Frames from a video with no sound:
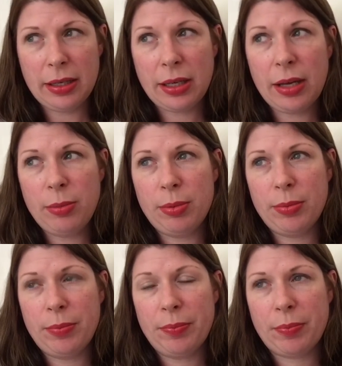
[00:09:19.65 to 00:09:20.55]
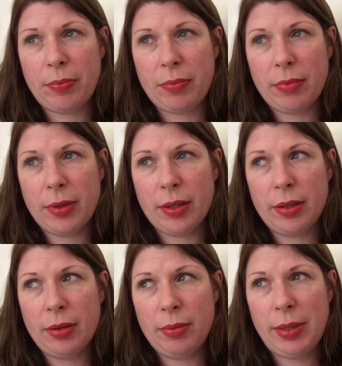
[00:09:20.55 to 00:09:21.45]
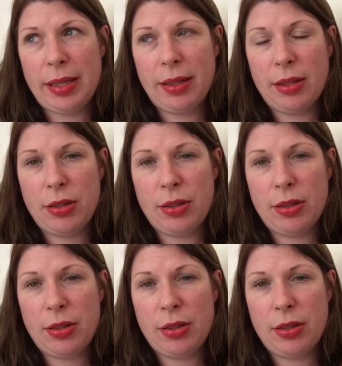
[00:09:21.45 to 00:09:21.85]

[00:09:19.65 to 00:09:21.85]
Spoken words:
cope with